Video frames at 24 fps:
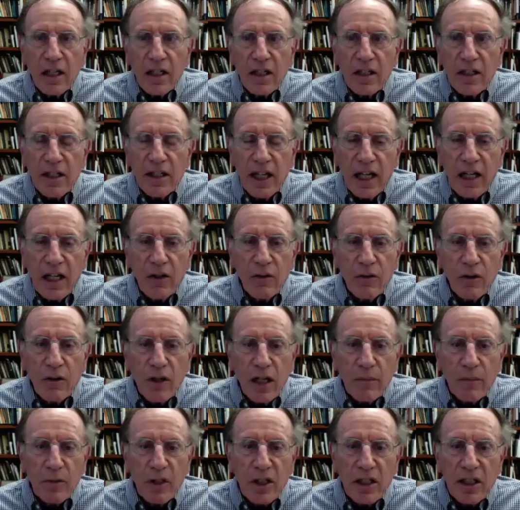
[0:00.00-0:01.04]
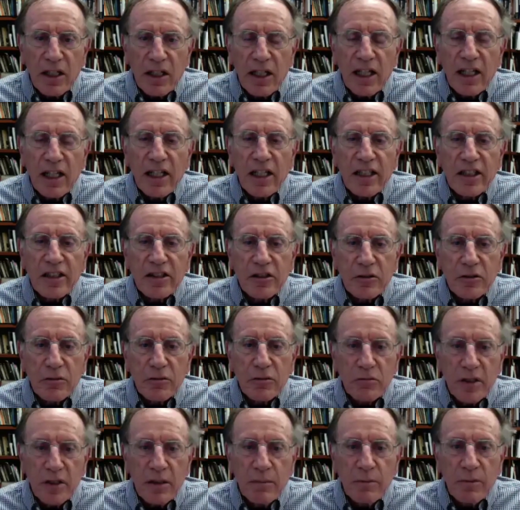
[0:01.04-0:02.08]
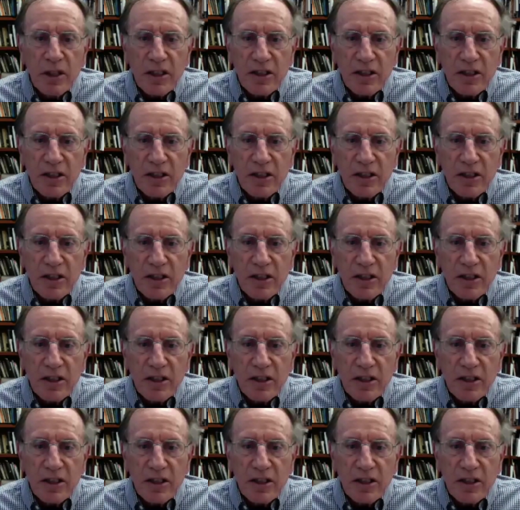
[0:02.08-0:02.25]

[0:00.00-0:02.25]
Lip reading: Now I'm going to get extremely